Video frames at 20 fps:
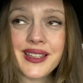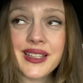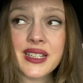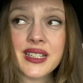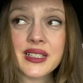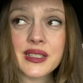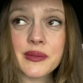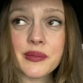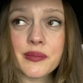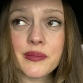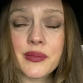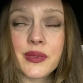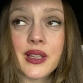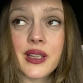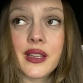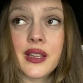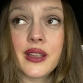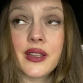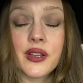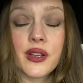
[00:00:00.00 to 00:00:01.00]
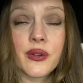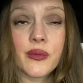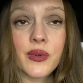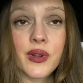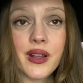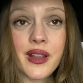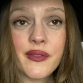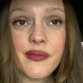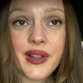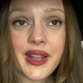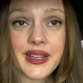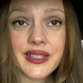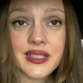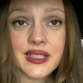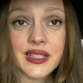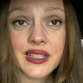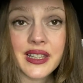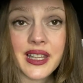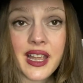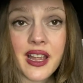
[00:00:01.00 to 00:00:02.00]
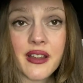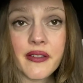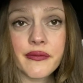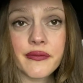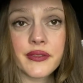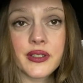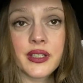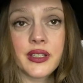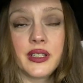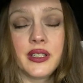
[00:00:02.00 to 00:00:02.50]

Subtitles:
it's, you know what, I've actually laughed.